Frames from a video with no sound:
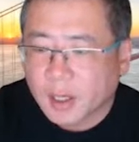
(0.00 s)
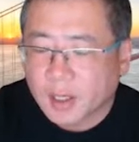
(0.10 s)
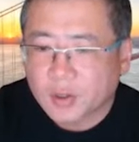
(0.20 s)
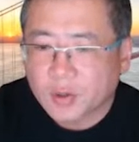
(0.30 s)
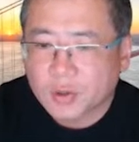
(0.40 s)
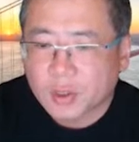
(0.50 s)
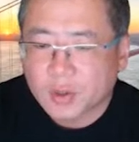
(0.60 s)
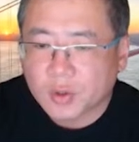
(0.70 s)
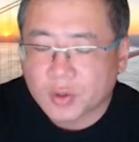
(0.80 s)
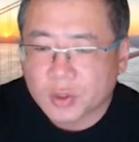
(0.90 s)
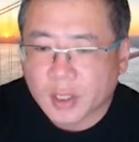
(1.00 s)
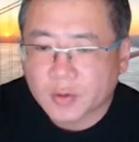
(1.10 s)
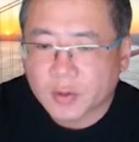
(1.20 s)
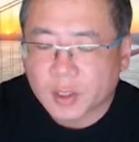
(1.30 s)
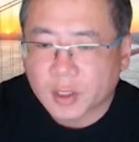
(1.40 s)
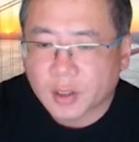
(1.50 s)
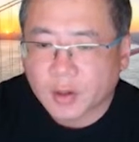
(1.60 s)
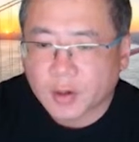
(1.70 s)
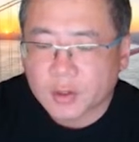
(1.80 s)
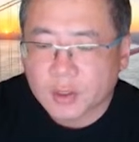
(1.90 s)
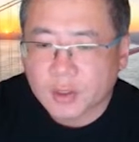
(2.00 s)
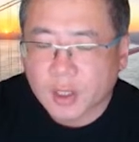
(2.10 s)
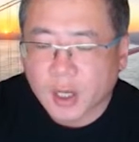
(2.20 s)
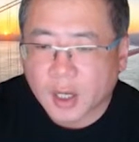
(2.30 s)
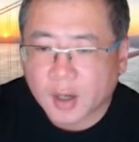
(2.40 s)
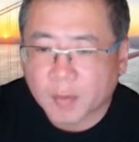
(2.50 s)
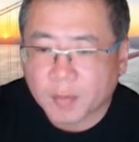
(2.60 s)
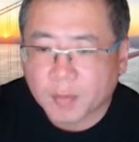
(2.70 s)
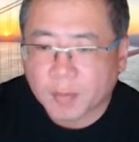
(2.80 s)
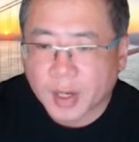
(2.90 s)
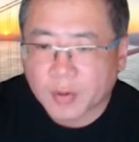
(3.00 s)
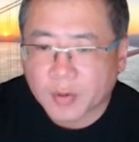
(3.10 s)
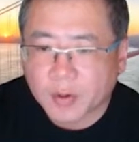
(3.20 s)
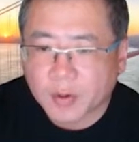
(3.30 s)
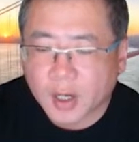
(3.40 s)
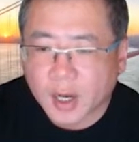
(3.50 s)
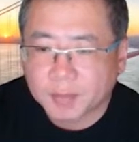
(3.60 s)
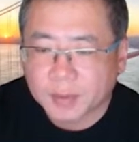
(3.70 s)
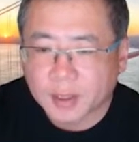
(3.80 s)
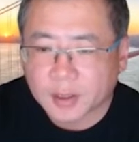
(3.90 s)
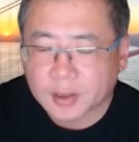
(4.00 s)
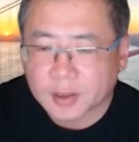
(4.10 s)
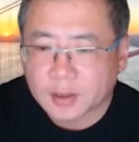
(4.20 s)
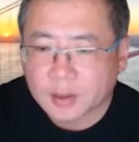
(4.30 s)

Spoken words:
are used to generating those macro updates.